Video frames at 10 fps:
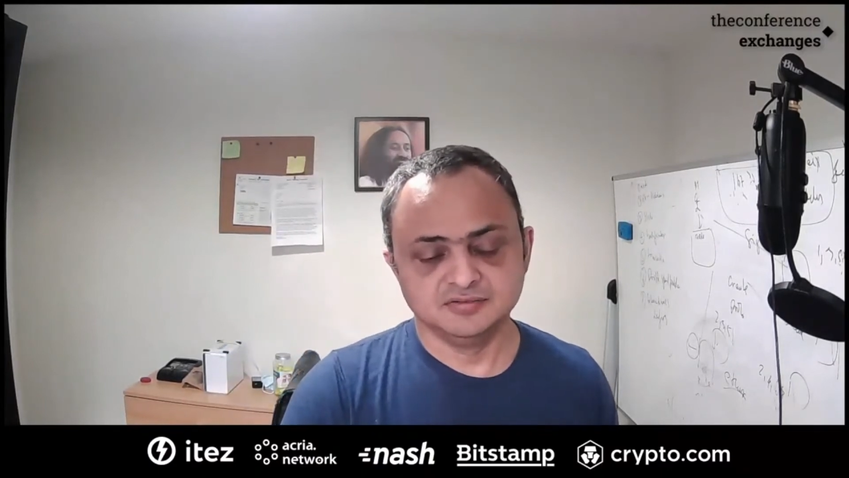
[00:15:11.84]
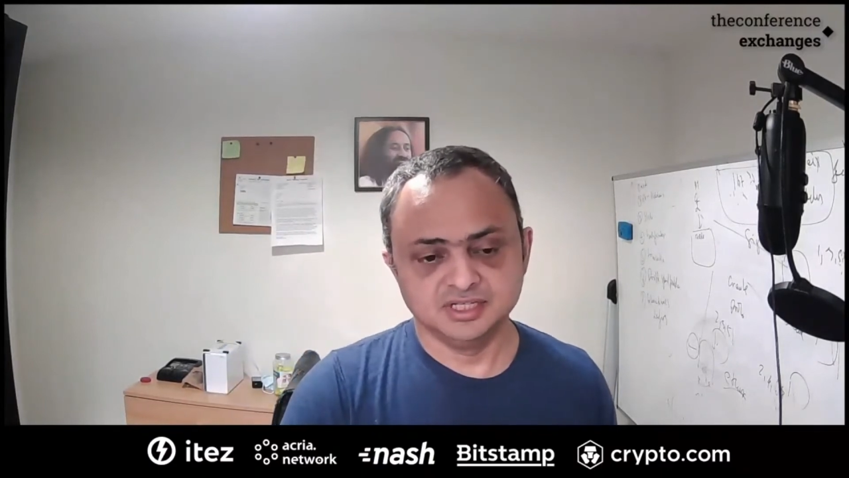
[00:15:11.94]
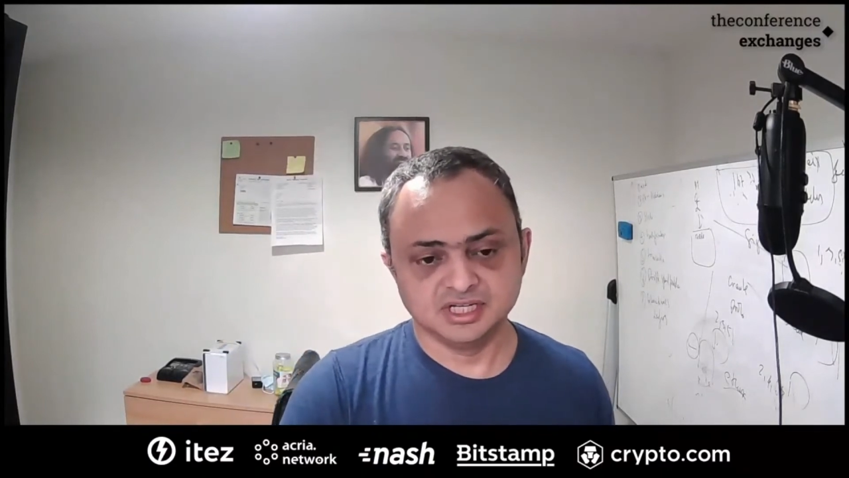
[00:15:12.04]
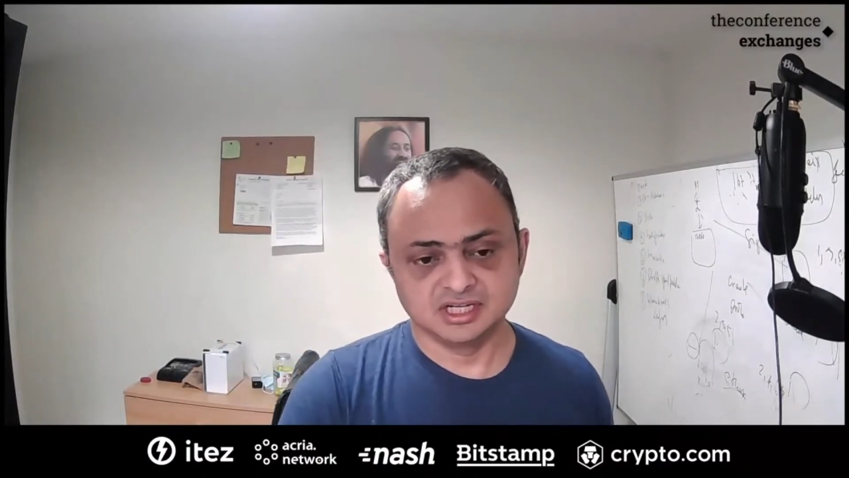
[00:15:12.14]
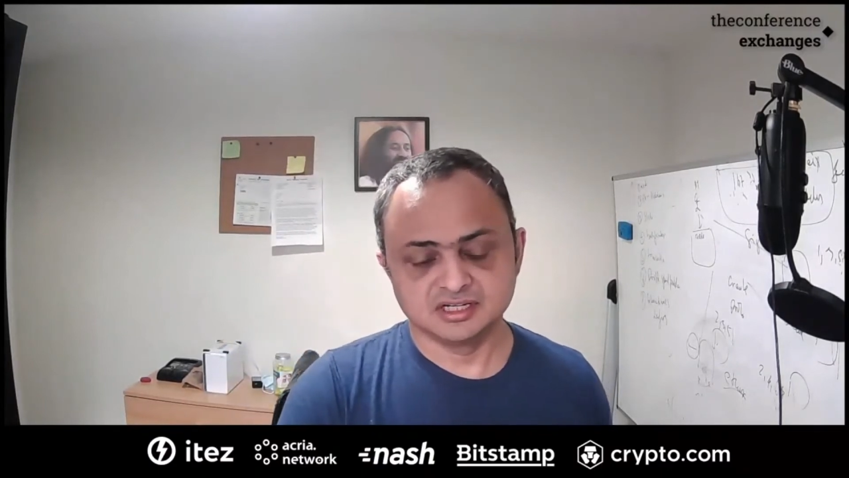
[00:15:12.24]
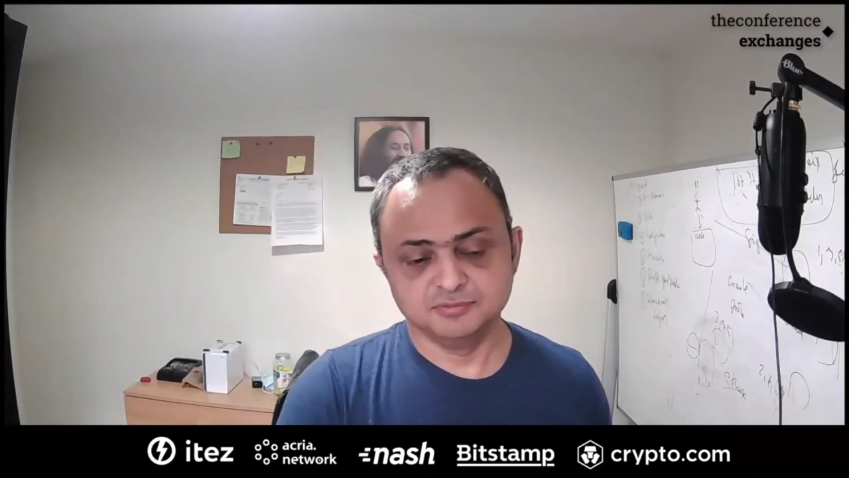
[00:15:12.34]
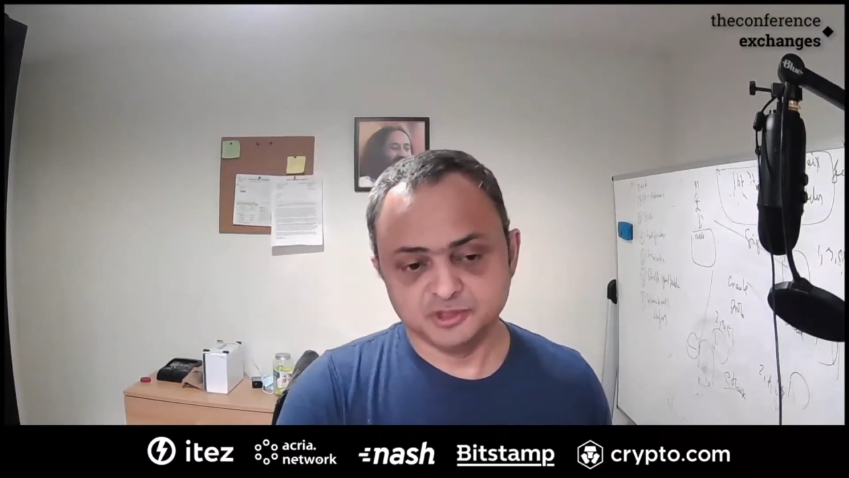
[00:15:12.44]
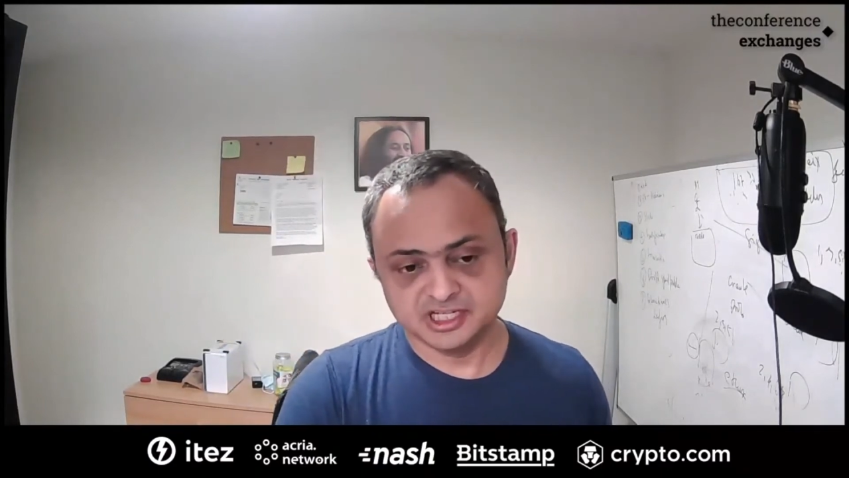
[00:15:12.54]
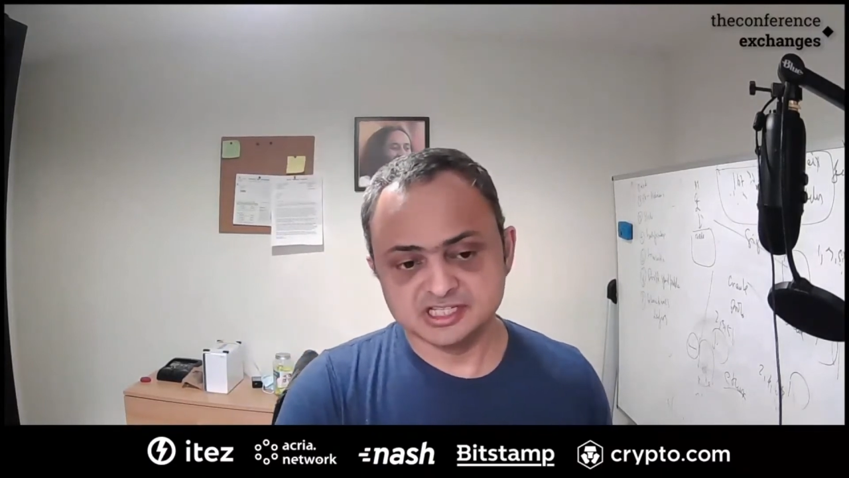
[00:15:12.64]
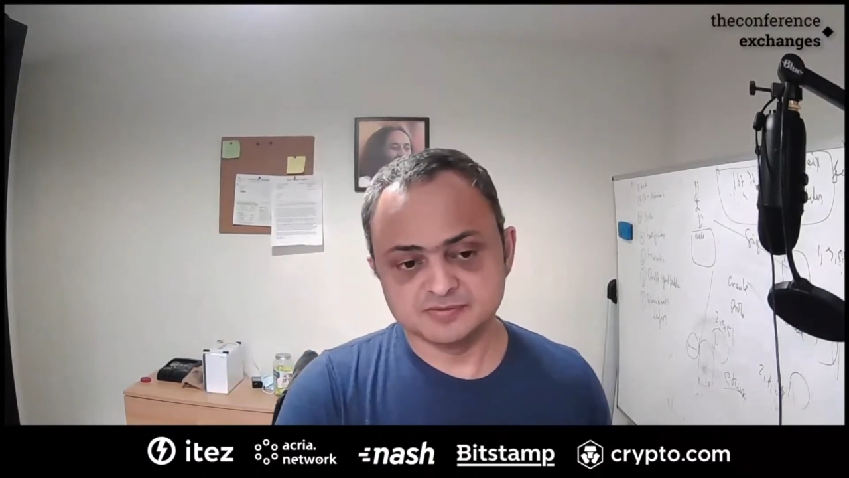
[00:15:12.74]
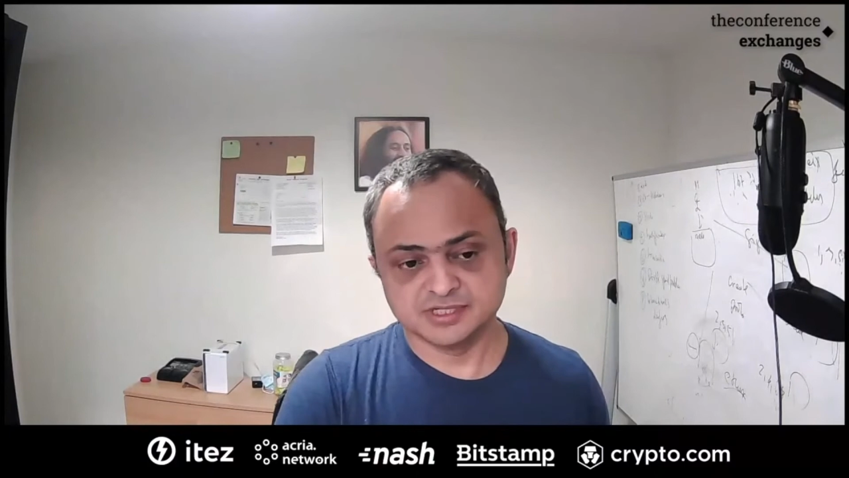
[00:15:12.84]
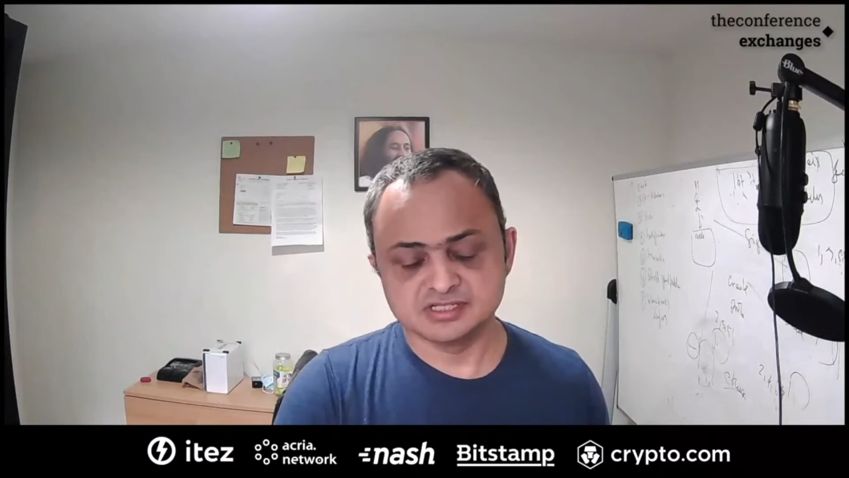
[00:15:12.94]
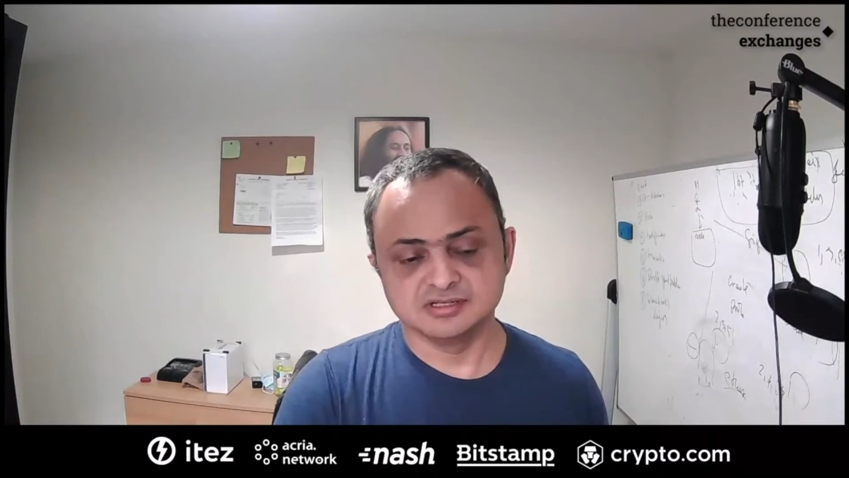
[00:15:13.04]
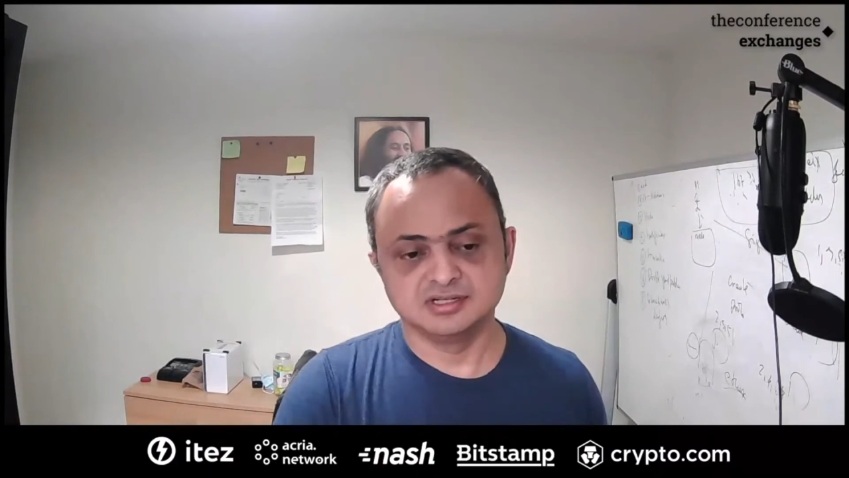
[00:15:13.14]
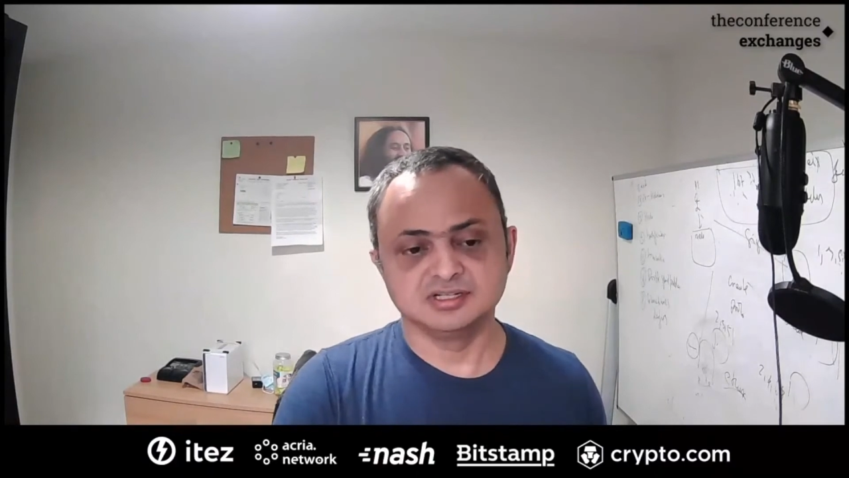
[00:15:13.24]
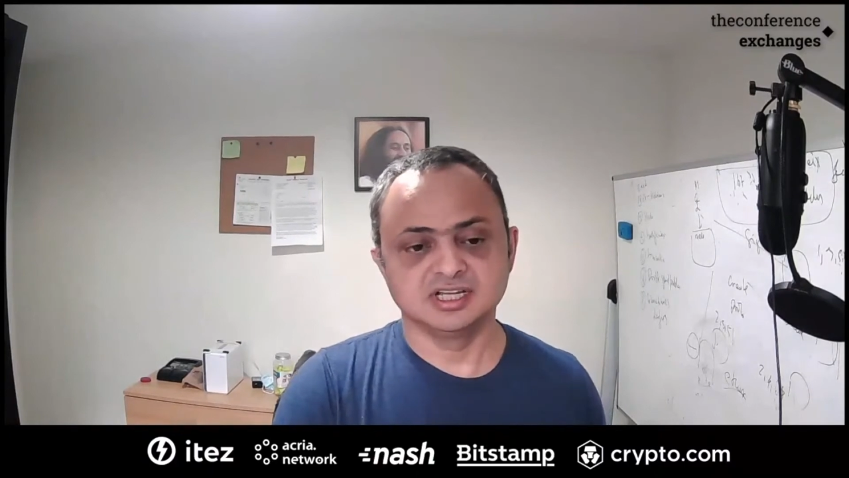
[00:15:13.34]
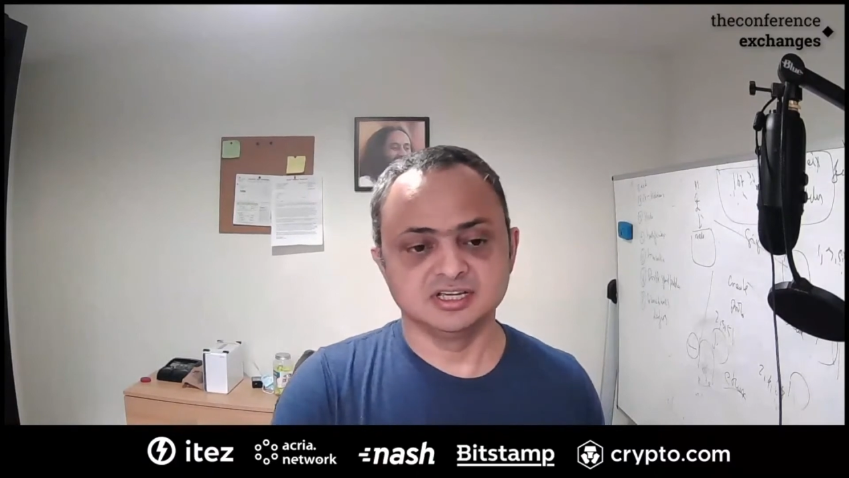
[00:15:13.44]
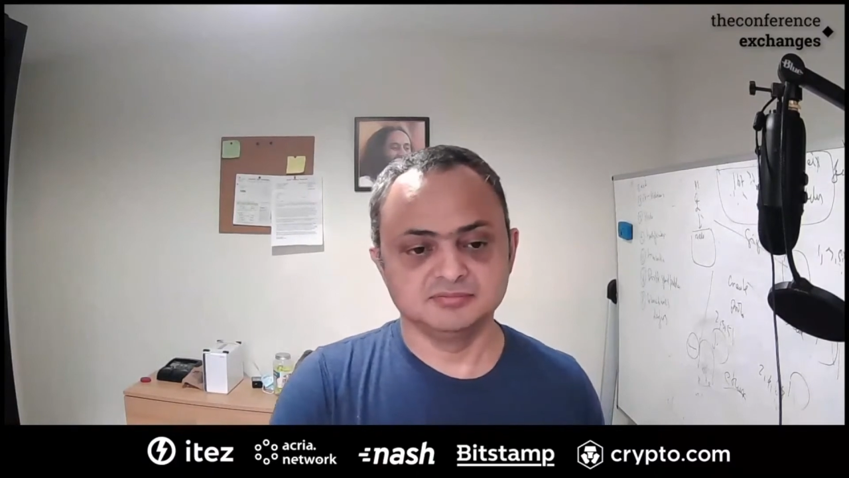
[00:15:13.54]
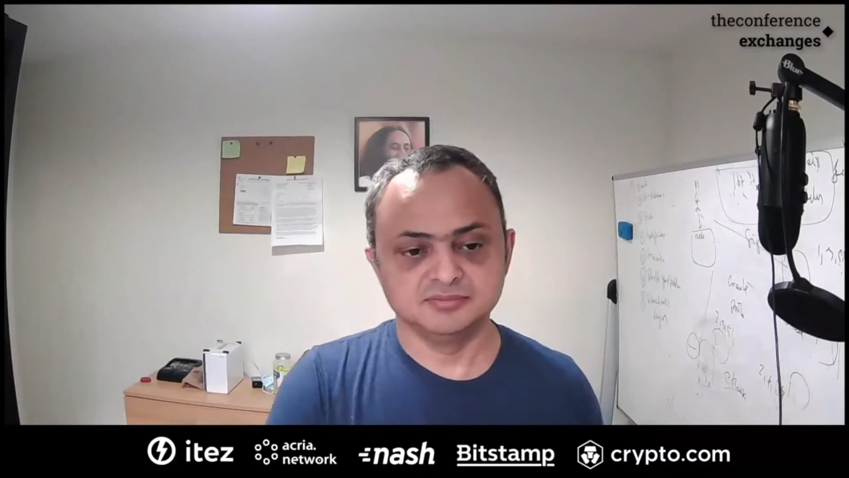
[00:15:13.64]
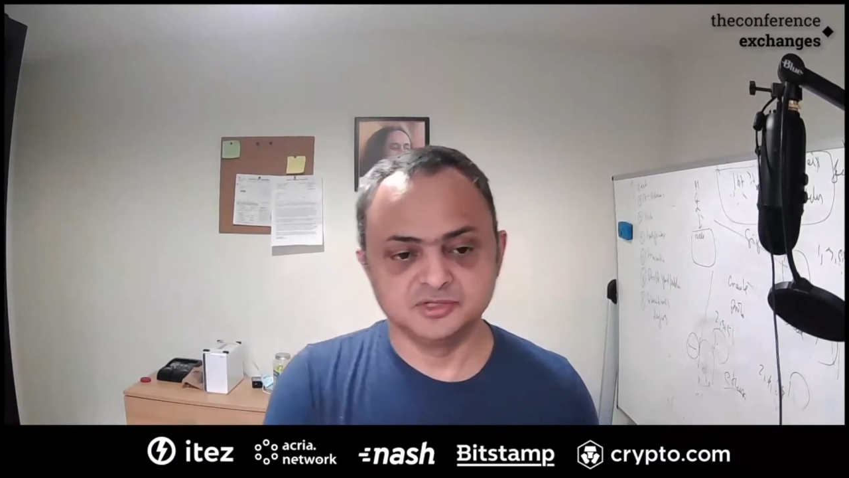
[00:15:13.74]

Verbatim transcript: we our community spends a lot of time